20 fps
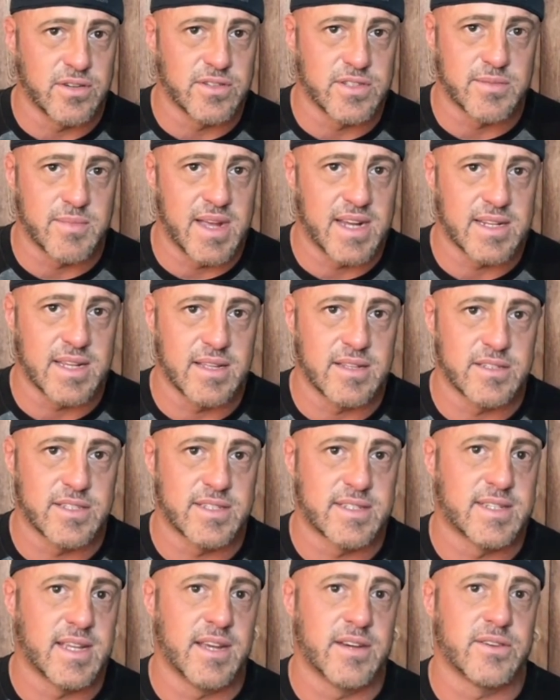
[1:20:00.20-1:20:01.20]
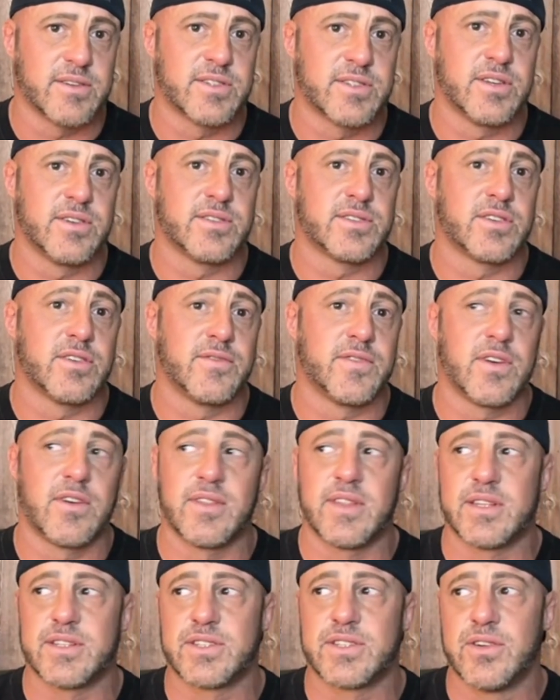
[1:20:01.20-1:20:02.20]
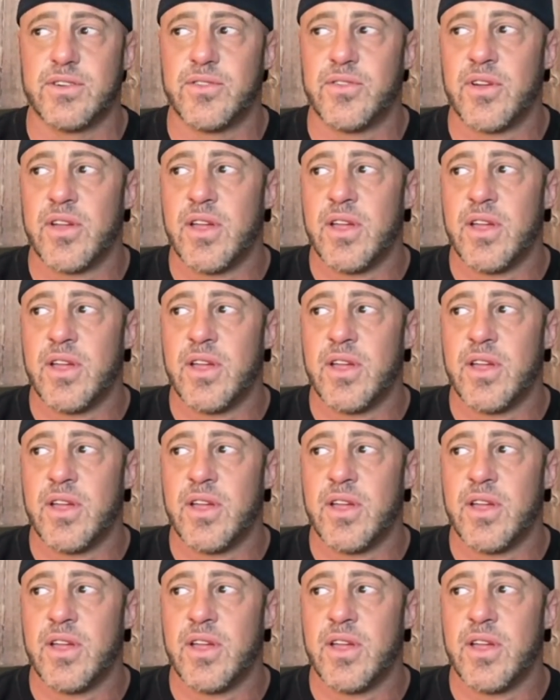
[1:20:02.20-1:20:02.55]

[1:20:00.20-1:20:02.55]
SmackDown's Taker's show. So if you're on that show,